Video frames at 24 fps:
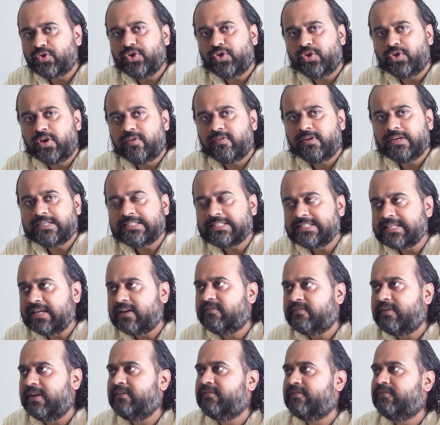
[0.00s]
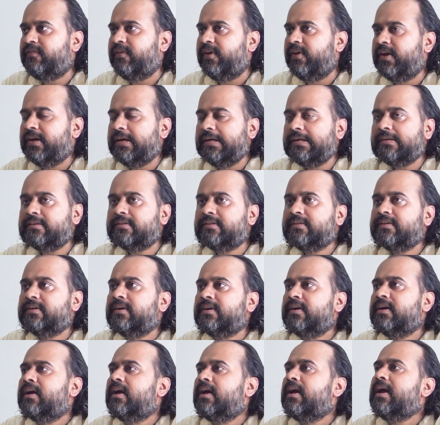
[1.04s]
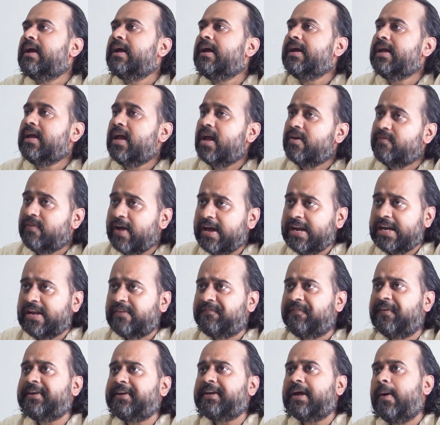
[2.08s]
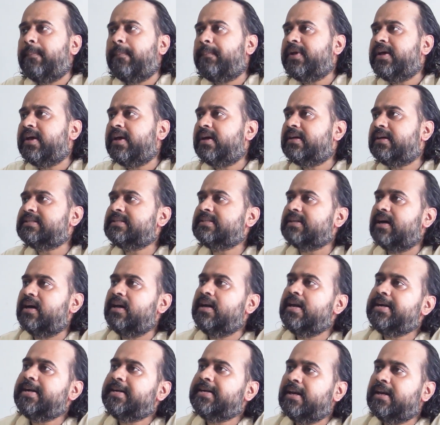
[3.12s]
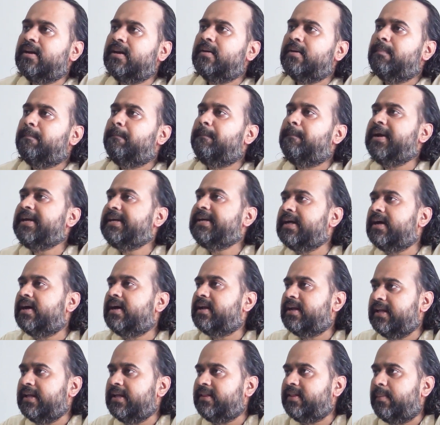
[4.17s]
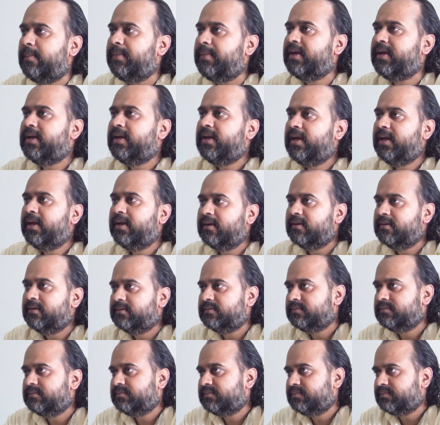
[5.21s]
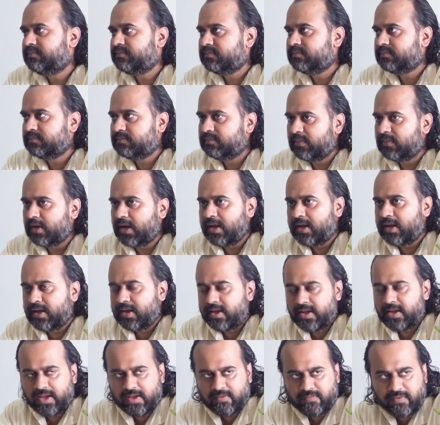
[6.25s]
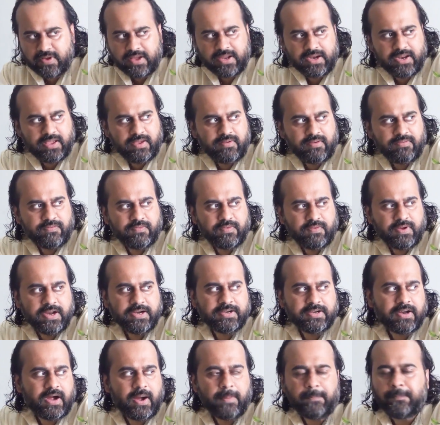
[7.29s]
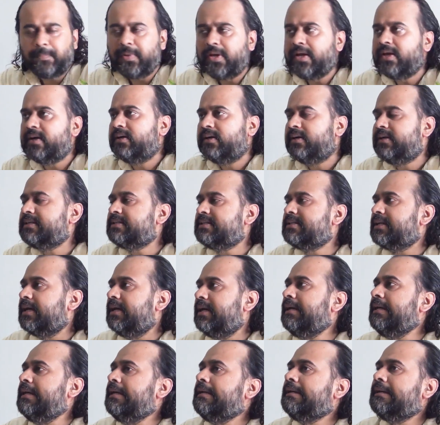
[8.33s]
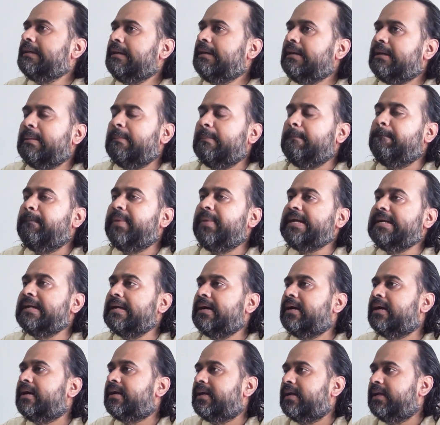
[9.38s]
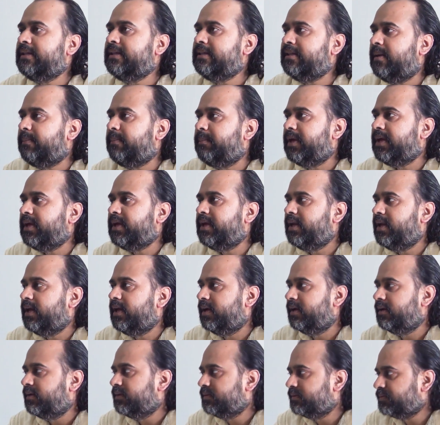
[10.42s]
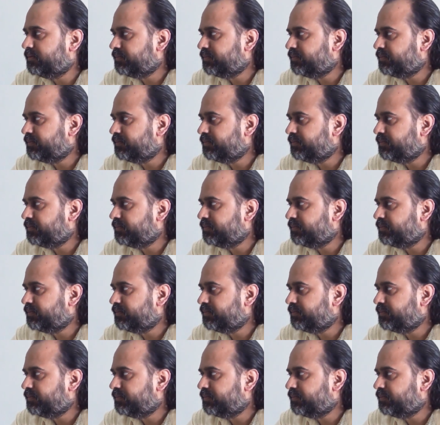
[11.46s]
to universal welfare, even if it appears a little bitter in the beginning. Even if it appears a little bitter in the beginning.